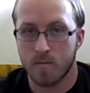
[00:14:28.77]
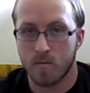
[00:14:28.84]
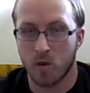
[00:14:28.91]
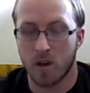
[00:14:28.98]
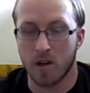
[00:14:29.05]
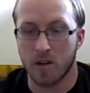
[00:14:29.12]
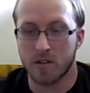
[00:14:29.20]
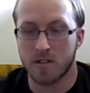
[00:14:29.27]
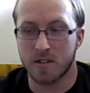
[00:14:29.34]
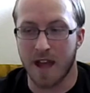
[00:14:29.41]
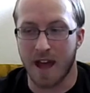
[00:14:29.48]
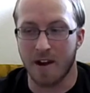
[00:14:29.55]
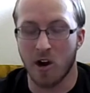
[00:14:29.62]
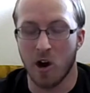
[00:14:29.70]
Whether it's
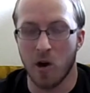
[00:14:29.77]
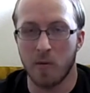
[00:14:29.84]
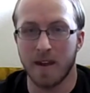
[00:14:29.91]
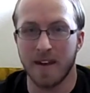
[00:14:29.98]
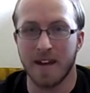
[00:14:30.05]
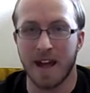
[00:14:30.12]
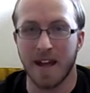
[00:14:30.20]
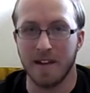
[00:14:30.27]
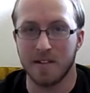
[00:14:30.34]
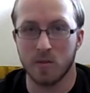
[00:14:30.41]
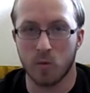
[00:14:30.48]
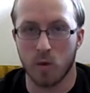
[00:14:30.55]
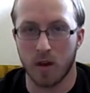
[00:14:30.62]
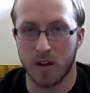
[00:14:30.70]
at home at night,
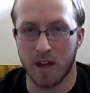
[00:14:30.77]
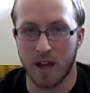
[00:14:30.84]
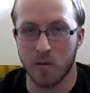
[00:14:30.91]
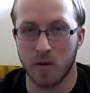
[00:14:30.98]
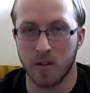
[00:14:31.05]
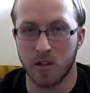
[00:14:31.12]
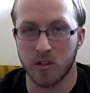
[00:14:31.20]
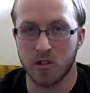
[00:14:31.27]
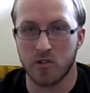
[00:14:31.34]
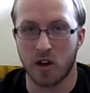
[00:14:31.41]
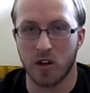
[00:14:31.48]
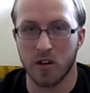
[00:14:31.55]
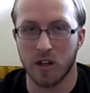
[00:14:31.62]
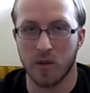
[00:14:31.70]
one night when you're
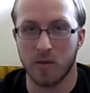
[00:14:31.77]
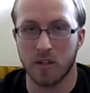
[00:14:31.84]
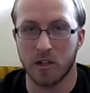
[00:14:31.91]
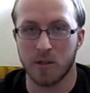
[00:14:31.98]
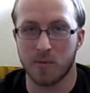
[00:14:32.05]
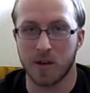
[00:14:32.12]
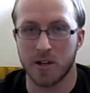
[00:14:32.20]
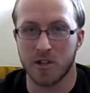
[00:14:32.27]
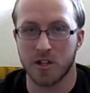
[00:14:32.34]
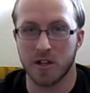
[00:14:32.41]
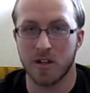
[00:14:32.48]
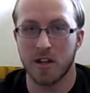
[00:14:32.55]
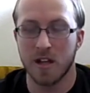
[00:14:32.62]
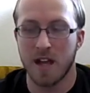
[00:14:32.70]
struggling with your depression,
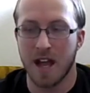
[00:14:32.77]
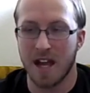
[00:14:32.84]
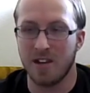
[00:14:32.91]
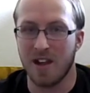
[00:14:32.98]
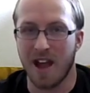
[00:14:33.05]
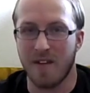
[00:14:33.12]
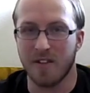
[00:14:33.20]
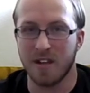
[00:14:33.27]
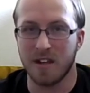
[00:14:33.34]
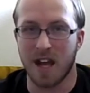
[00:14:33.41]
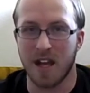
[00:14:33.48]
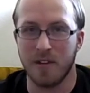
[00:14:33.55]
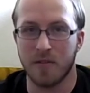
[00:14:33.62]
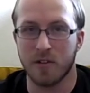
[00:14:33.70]
and you have a
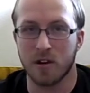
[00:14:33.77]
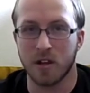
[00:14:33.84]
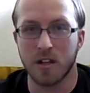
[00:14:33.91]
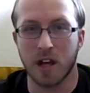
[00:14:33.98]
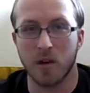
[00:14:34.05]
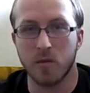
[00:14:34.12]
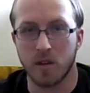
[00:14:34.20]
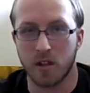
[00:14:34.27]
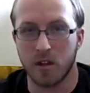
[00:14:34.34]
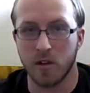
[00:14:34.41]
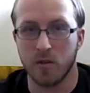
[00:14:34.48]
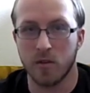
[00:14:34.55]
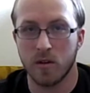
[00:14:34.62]
knife or a gun with you.